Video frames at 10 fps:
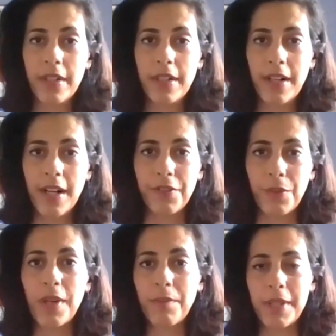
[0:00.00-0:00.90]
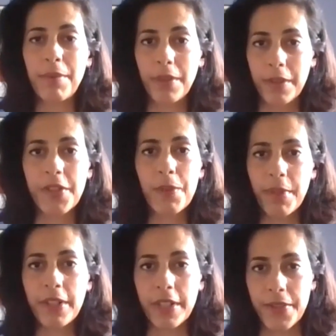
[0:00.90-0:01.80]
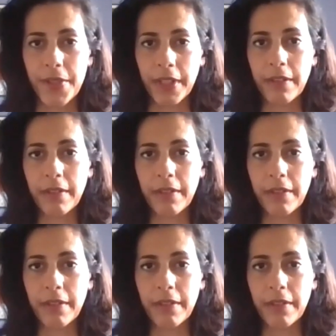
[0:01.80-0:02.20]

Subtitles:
of what people are experiencing.